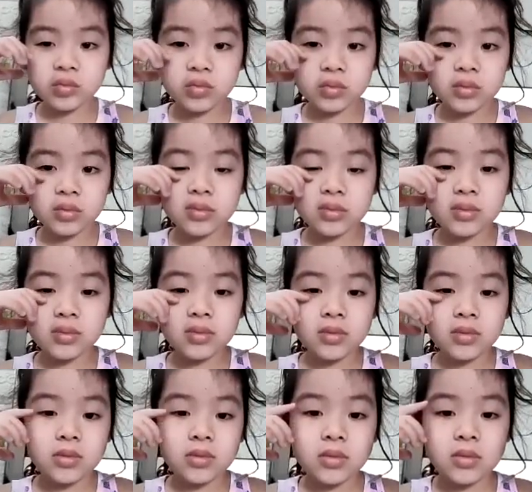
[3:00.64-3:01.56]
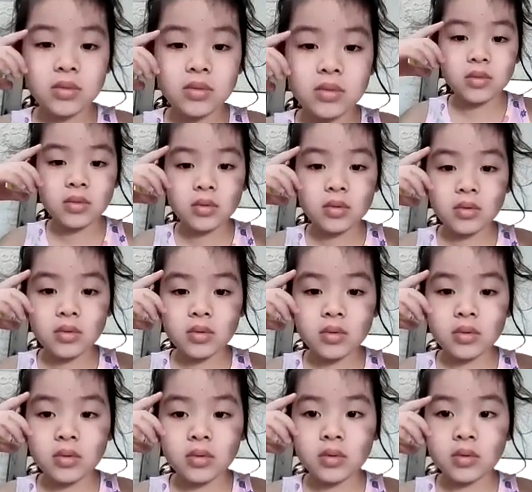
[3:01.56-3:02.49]

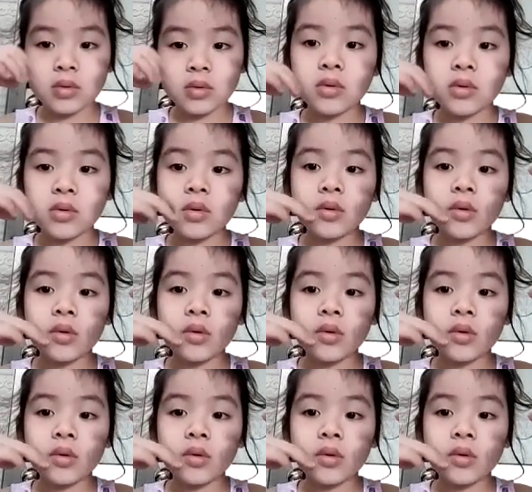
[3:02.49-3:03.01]
[no speech]